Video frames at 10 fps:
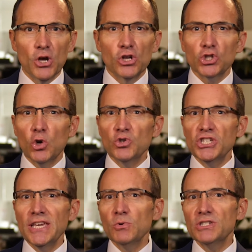so
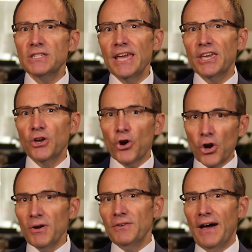she was taking
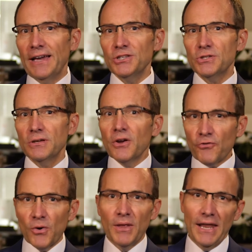her advice
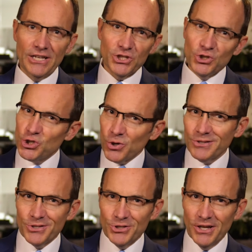from the nice
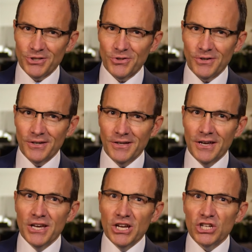insurance adjuster.
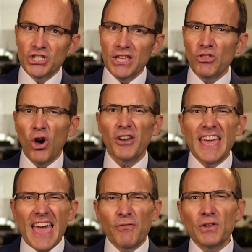She thought
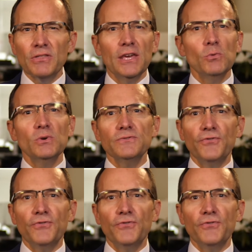everything was